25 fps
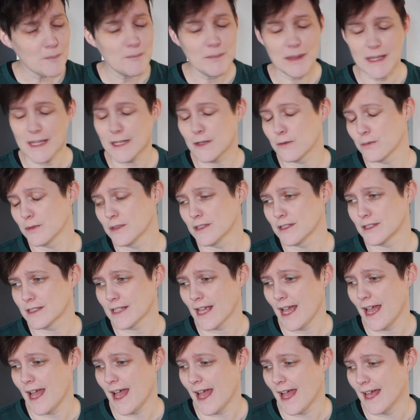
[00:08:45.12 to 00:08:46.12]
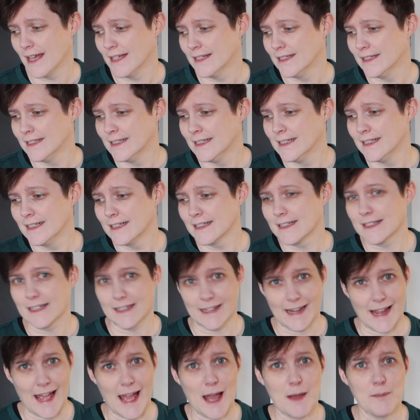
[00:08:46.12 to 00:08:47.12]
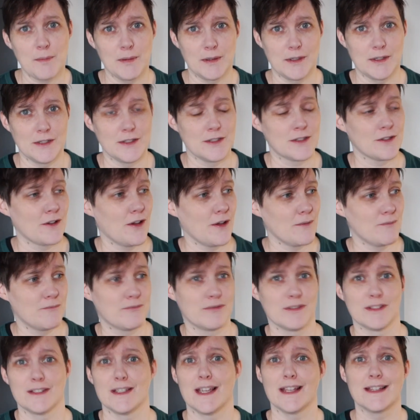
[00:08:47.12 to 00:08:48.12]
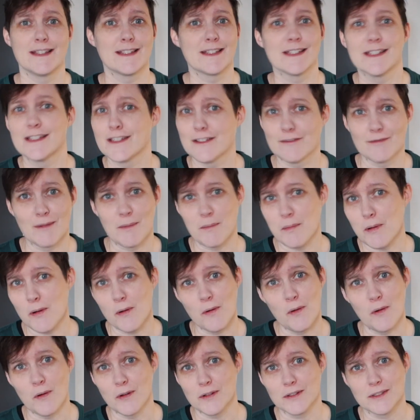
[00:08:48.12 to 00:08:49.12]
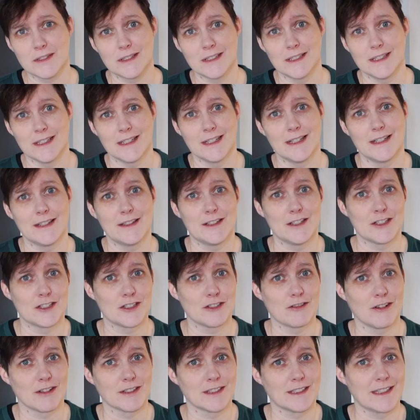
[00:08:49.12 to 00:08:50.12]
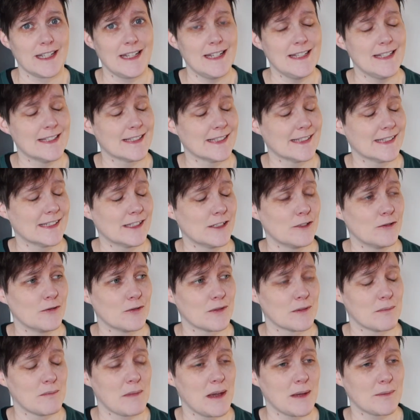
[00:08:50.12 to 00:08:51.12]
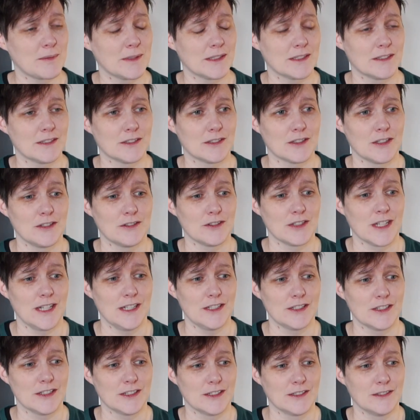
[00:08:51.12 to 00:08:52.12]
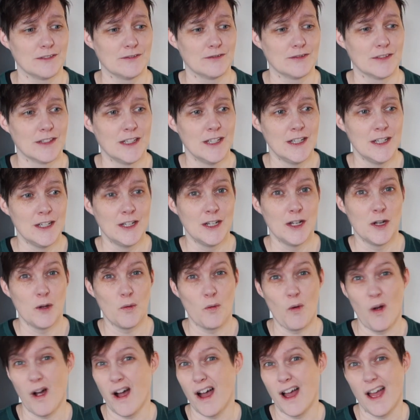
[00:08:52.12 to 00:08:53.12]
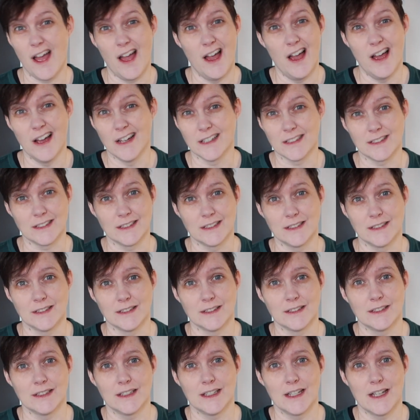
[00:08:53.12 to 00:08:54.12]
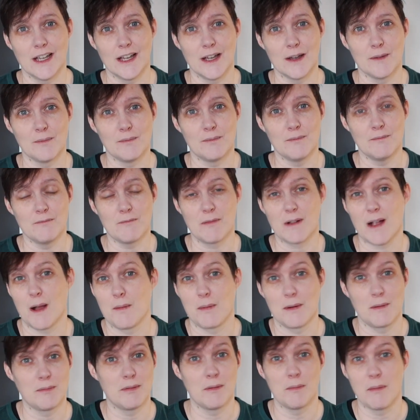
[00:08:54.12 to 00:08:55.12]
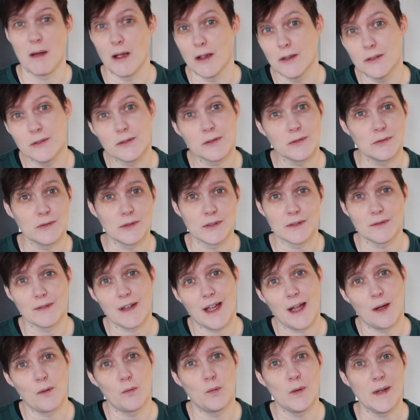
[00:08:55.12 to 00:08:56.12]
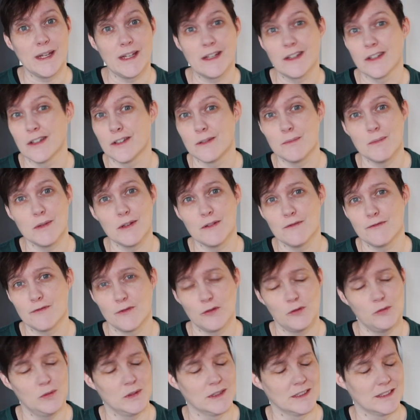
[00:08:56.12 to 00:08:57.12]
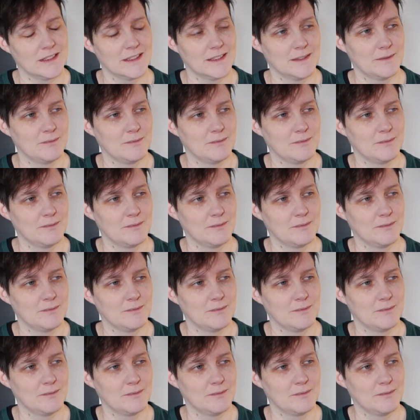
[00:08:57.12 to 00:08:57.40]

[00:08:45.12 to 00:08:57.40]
big was going to happen as I presented the report to the trustees in the Northern Baptist Association of what I heard and a couple of proposals of how we could move forward.